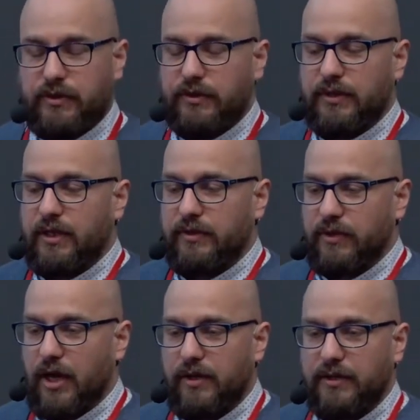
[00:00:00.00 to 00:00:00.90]
In
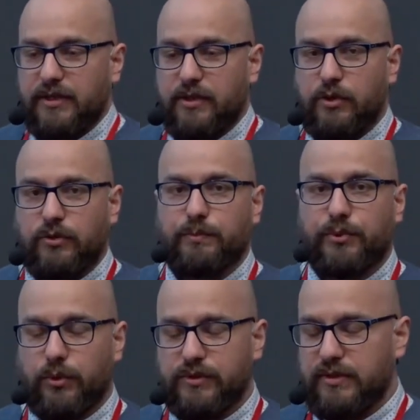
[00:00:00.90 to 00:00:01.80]
Erlang, they are called
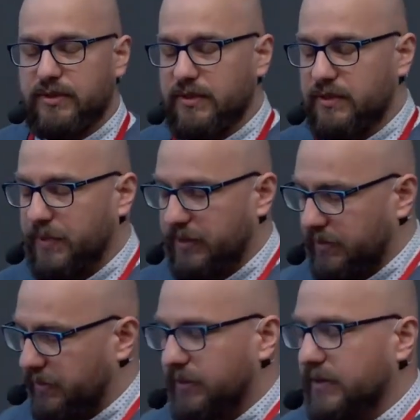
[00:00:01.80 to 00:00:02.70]
processes, but
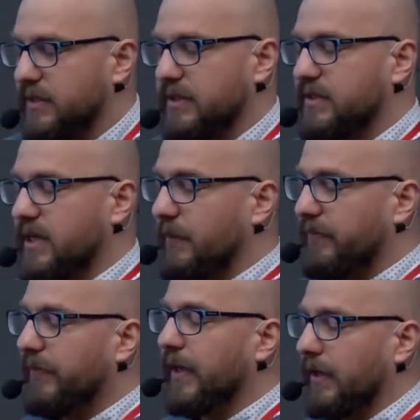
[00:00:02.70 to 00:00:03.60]
it's the same
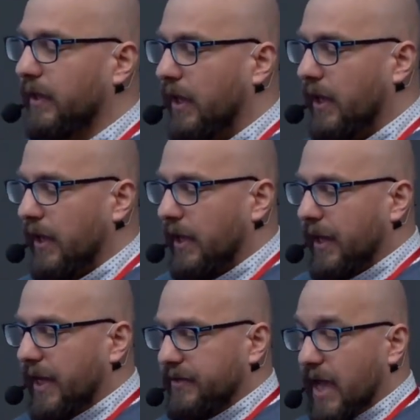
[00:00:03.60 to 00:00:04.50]
thing.
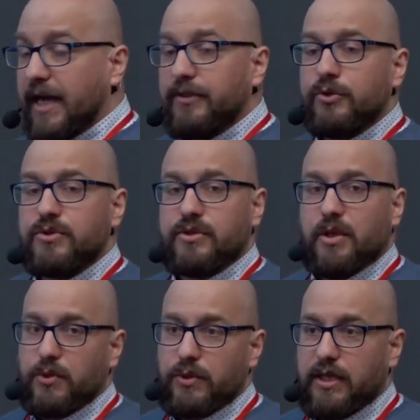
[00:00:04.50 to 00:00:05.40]
And actors
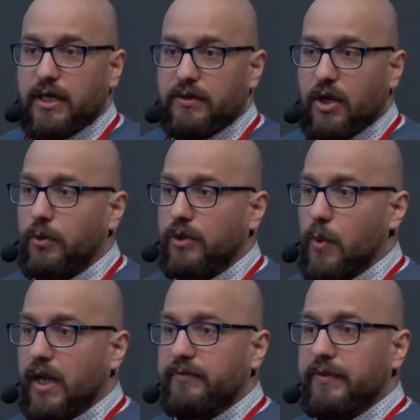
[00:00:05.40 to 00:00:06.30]
communicate only
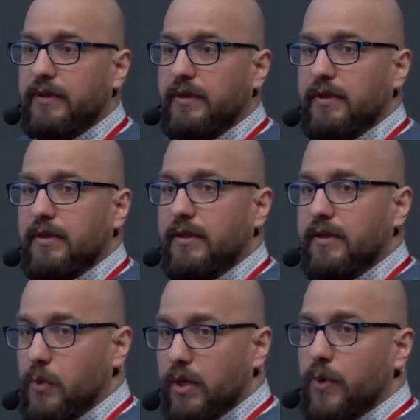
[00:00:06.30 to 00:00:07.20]
one thing,
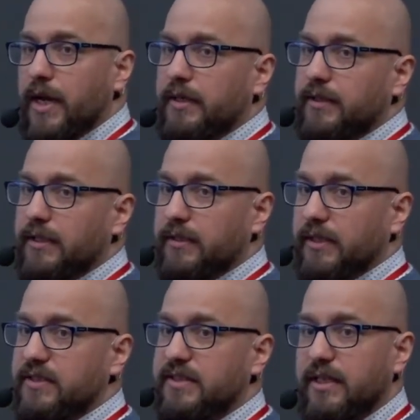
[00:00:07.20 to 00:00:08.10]
in one way. They
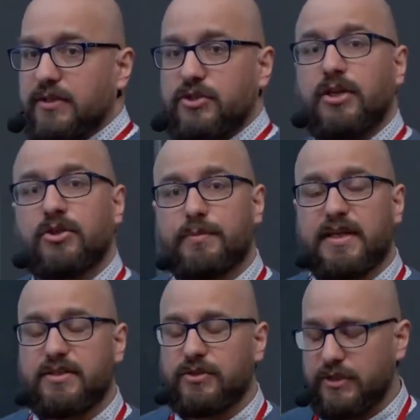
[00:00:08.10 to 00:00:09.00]
can send each other
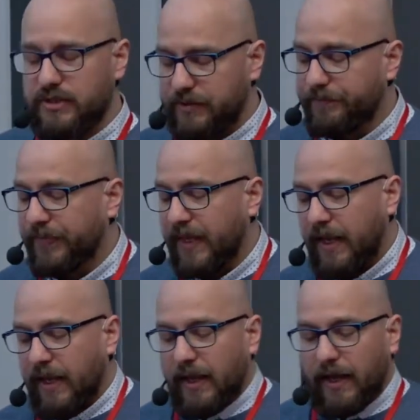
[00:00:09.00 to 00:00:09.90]
messages
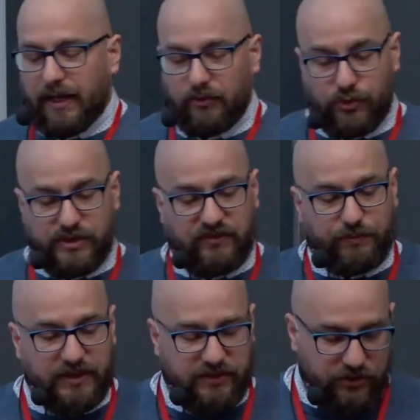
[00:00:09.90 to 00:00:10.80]
and receive
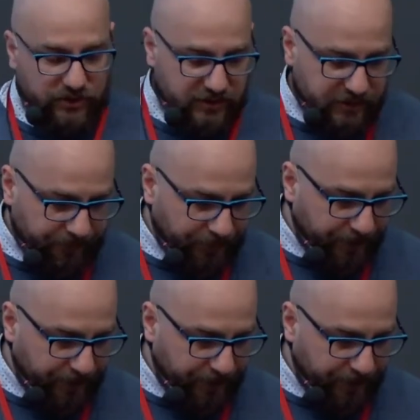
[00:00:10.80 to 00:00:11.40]
messages.